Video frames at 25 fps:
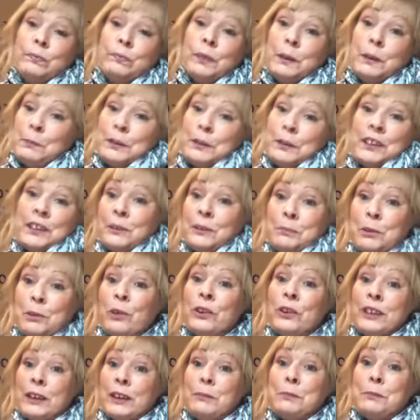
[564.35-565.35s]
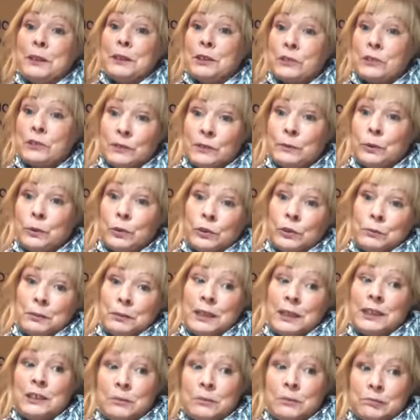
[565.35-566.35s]
people are going to buy it because of all the
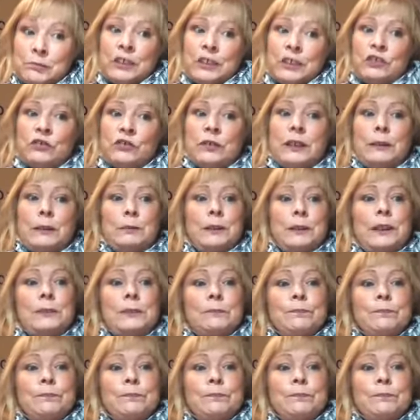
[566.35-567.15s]
media pressure and everything.